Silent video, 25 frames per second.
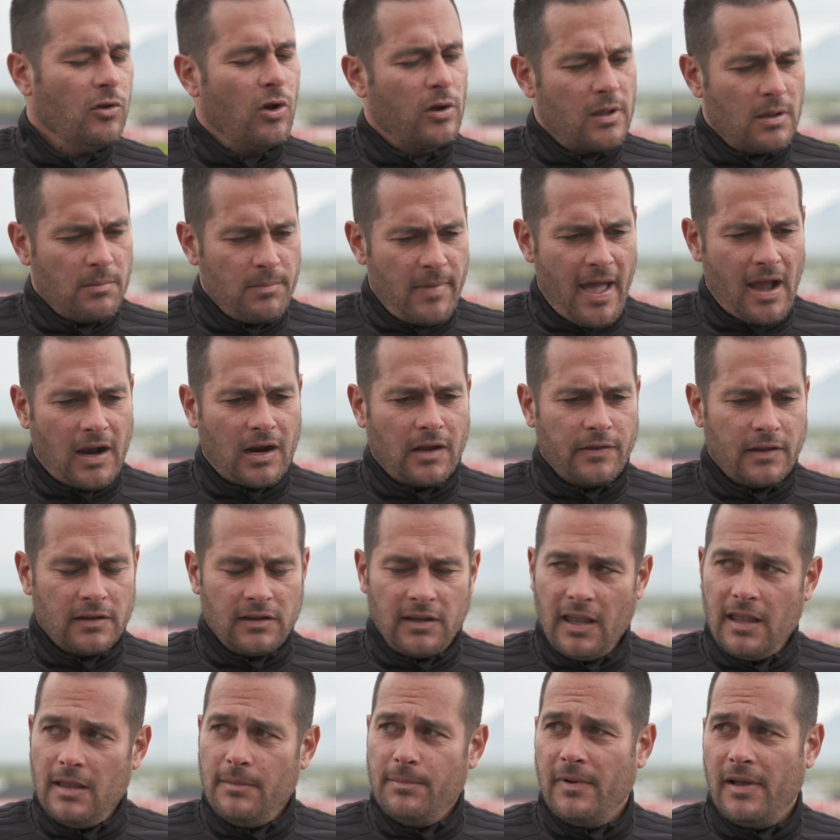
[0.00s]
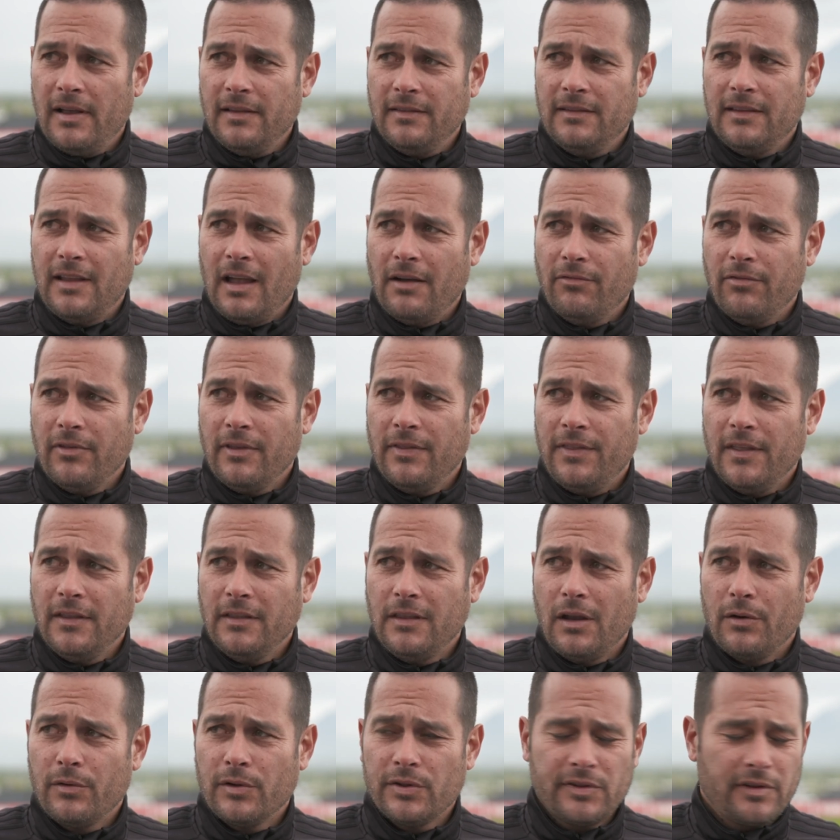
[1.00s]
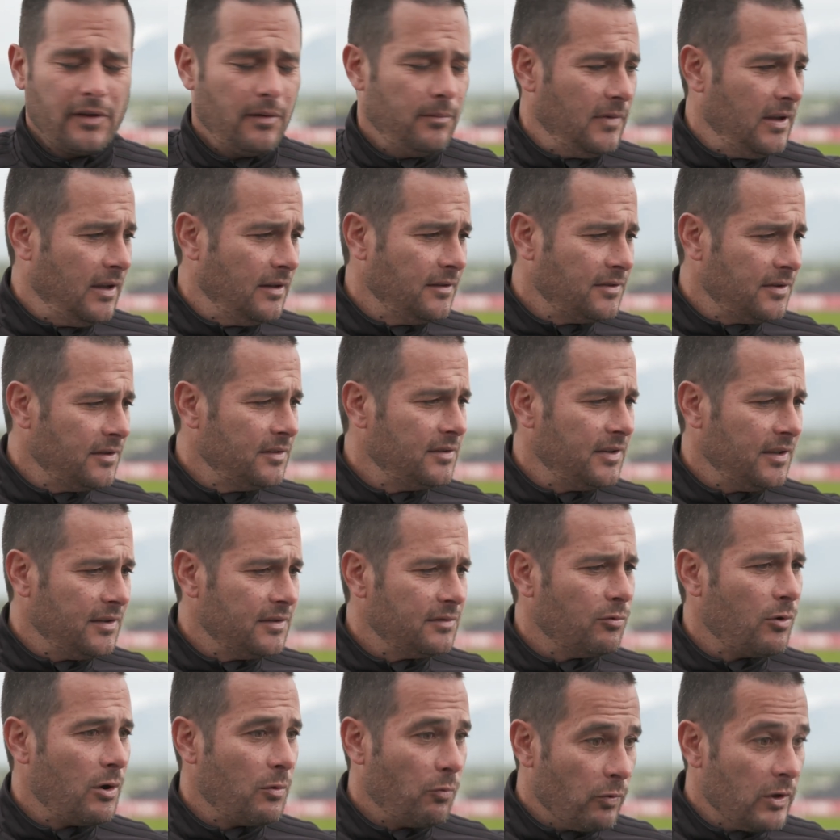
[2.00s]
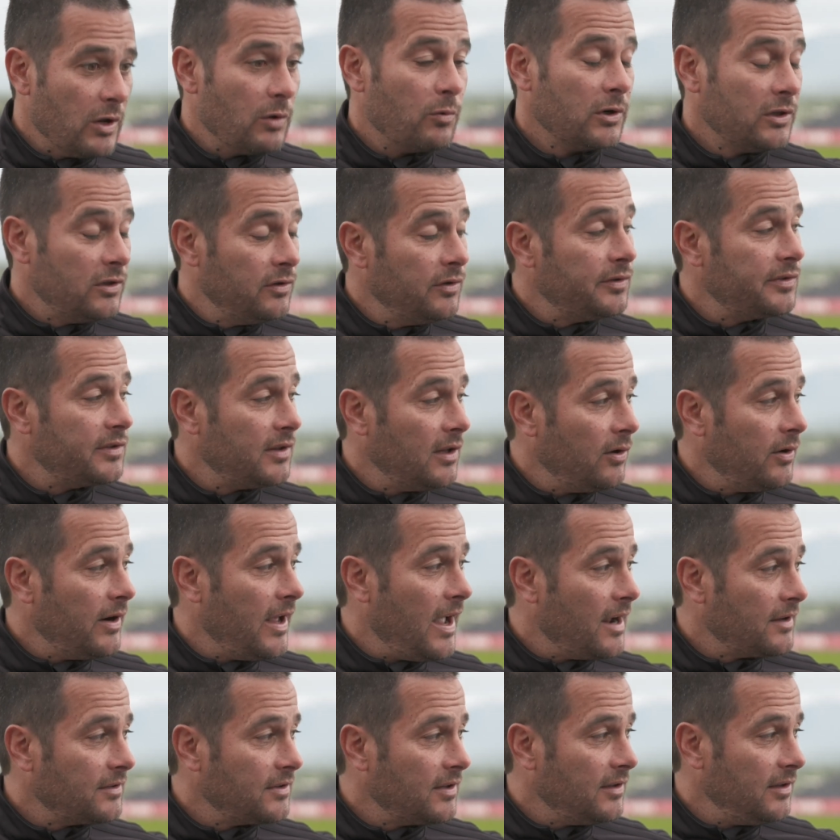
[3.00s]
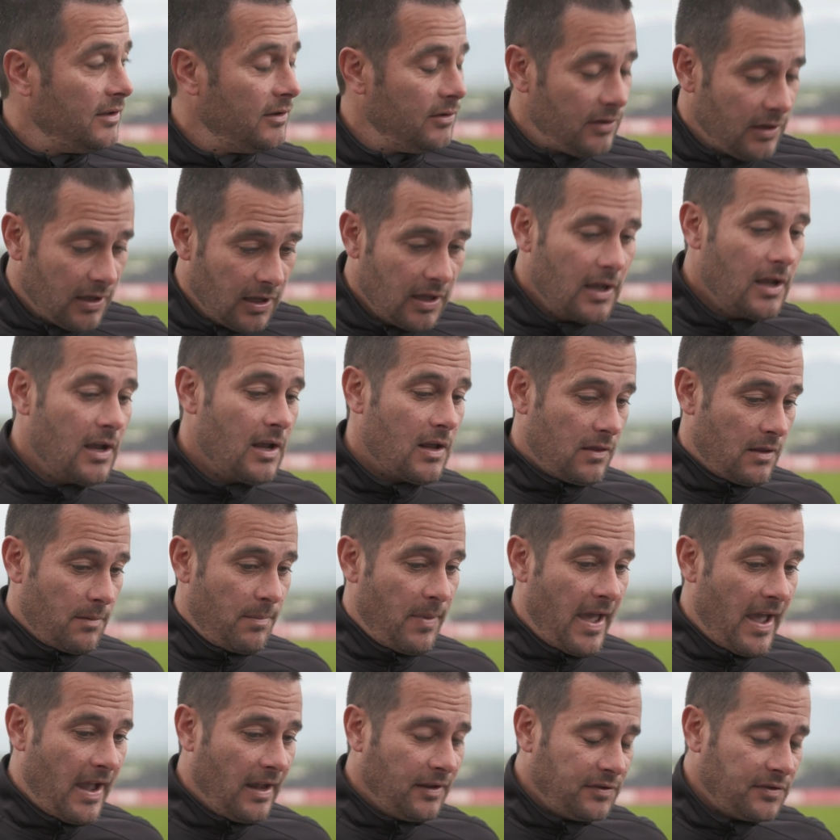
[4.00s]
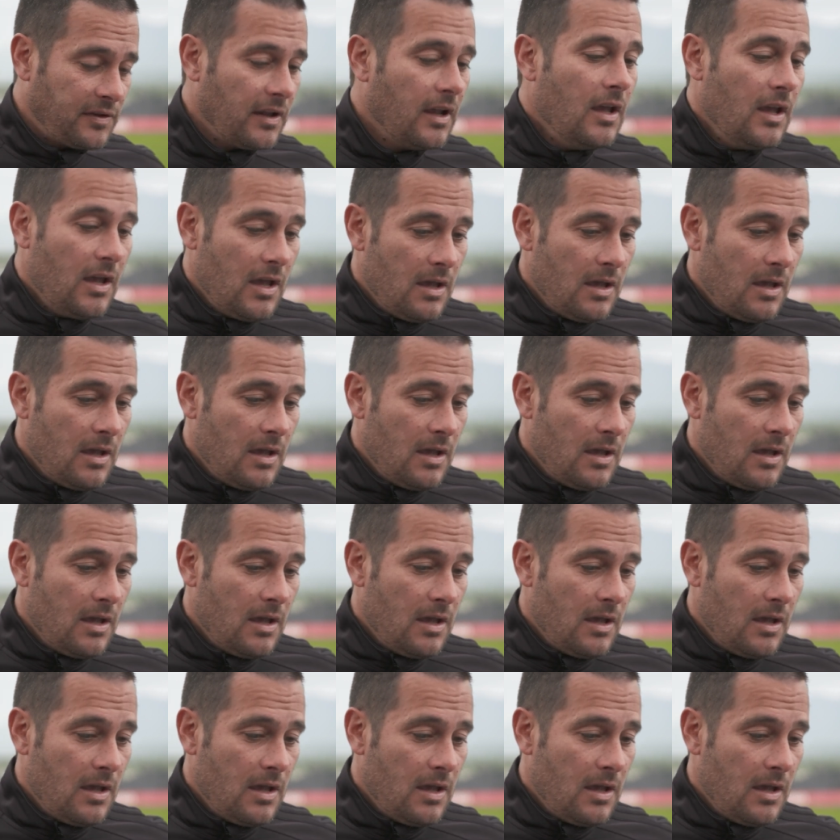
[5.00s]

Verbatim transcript: Looking back on the tape, I definitely think there were some instances when we were too slow to execute the pass,